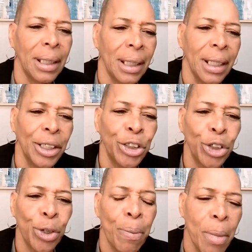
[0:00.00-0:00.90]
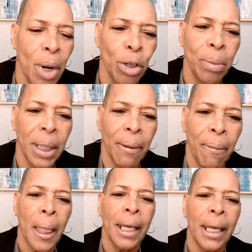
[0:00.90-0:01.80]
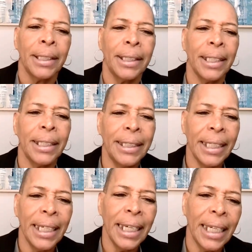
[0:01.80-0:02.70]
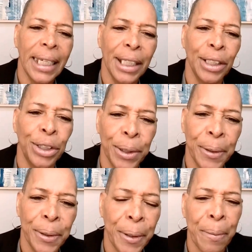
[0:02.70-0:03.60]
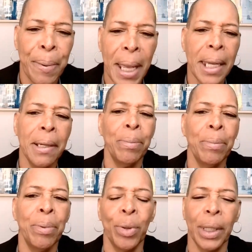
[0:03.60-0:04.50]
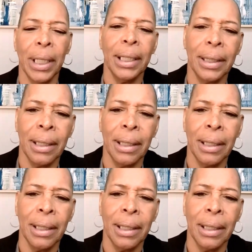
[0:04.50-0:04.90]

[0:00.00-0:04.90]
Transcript: It's your moment to dig into their pain points